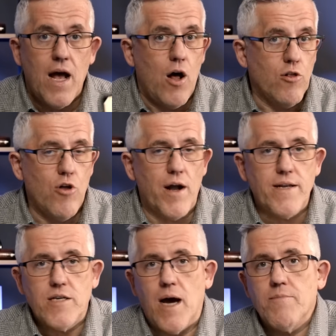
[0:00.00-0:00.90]
A lot
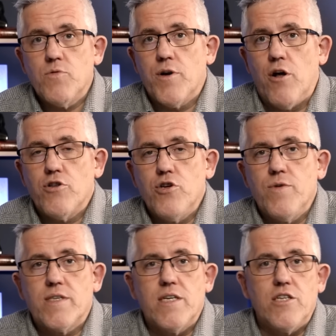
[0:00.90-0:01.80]
of times what I'll do
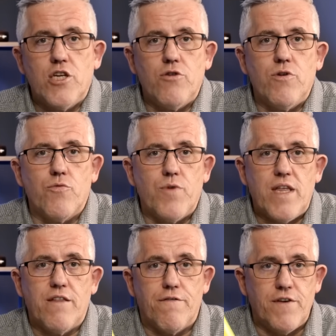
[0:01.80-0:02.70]
is continue to
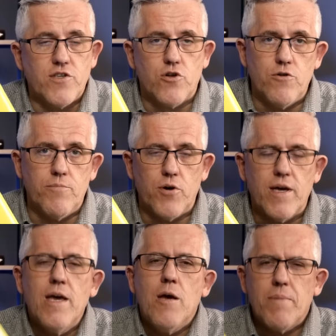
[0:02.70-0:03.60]
read the physical book
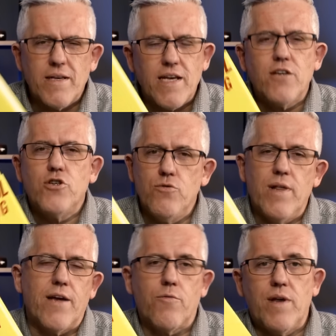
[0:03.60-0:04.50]
because I do
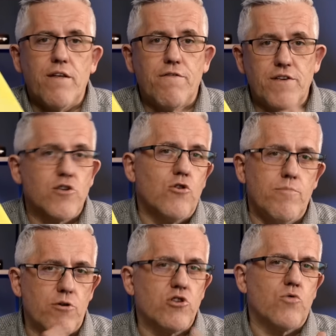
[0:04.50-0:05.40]
like reading physical
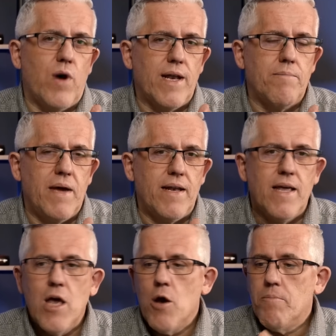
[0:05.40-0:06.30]
books quite a bit,
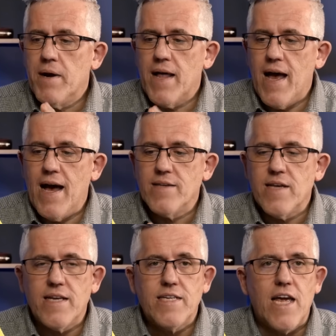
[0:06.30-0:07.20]
but as
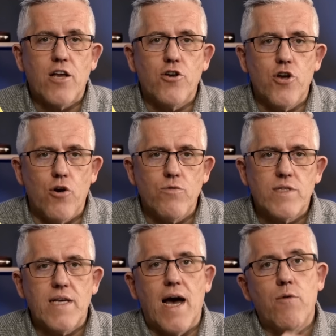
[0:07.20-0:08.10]
I take
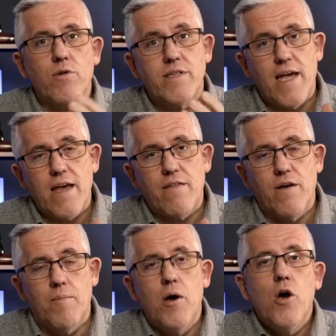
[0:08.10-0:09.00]
notes, I will take
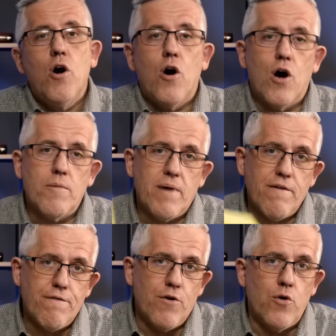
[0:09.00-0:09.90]
them on
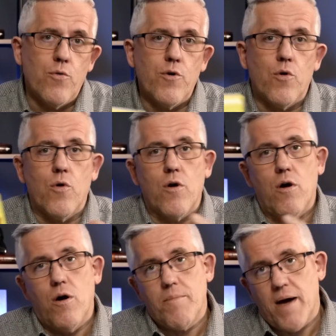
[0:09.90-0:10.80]
my phone or
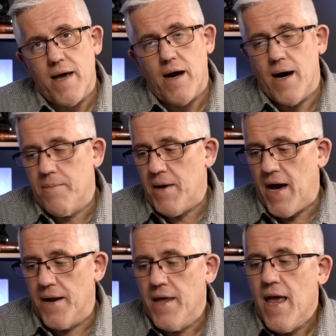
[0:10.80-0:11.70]
on my
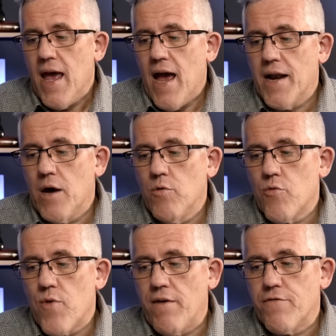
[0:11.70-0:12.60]
iPad and I will
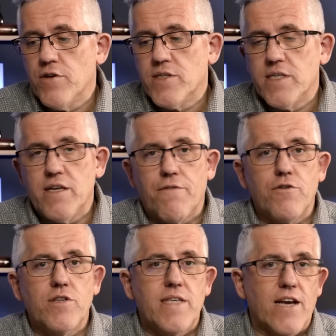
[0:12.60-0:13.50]
reference the
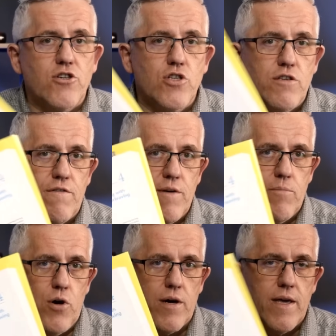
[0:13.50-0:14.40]
different sections of the
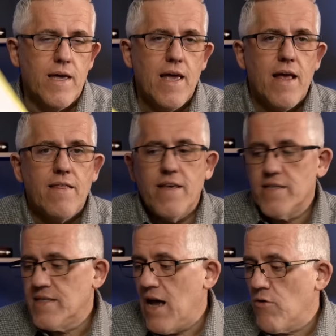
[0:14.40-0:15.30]
book.
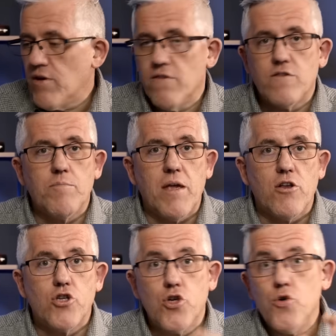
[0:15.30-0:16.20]
This now gives
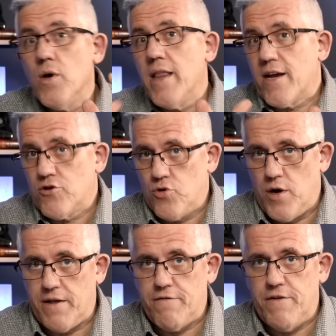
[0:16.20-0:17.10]
me two
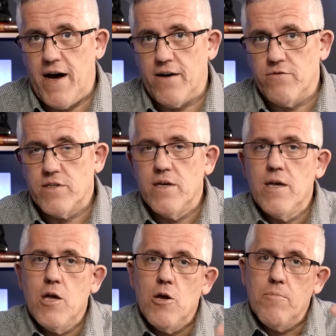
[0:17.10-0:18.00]
electronic files
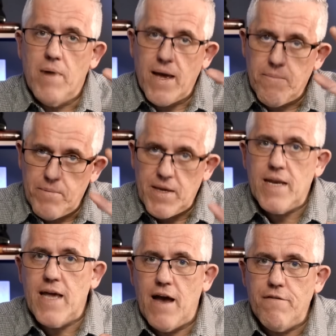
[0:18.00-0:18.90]
my
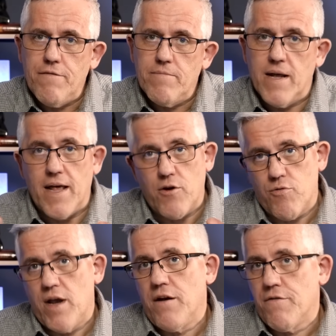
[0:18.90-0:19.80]
PDF that I
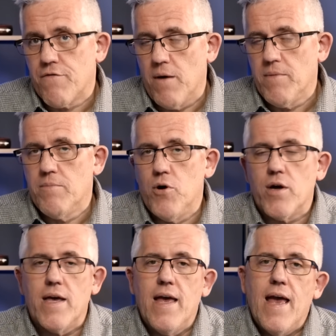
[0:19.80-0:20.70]
created from the
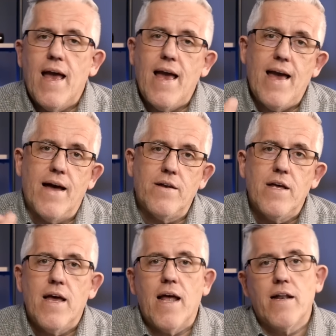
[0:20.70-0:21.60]
book and
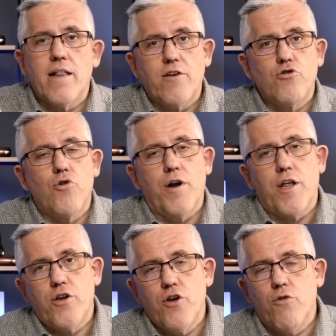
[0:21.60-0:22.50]
an
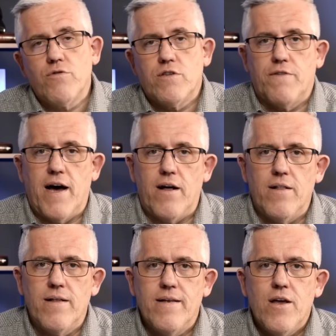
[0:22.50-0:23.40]
electronic notes
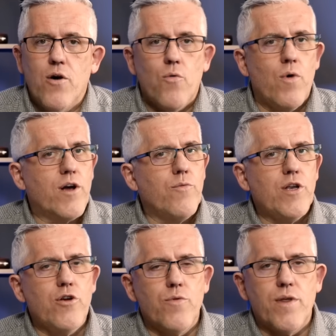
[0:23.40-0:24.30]
file. What can we
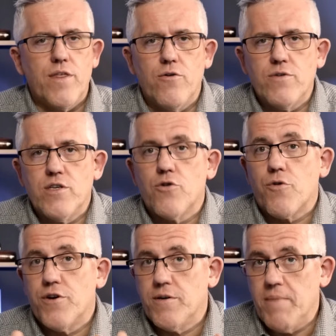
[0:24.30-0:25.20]
do with those in
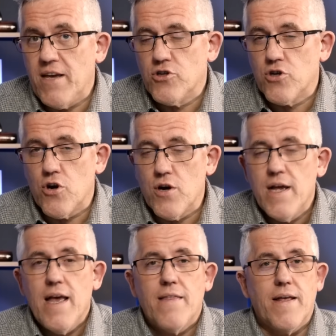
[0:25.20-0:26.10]
order to make sure
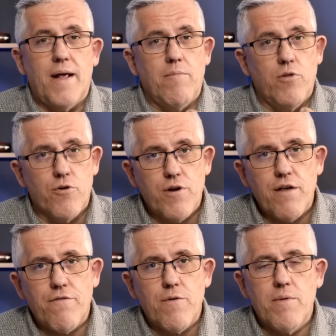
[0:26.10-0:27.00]
that I'm
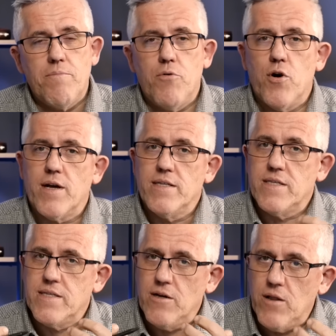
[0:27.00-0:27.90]
learning from the book and
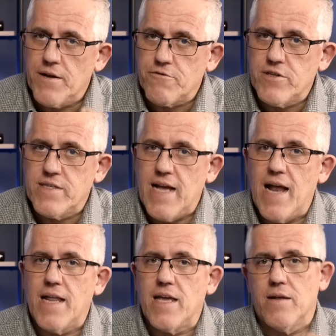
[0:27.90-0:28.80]
still
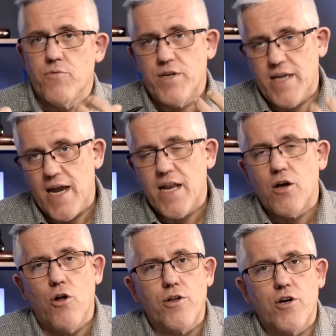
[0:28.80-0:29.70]
understanding and retaining
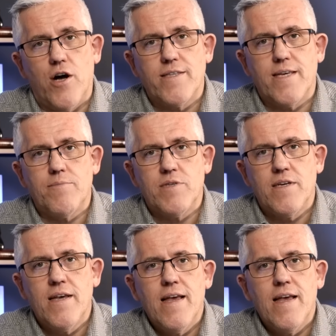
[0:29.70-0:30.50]
all the concepts?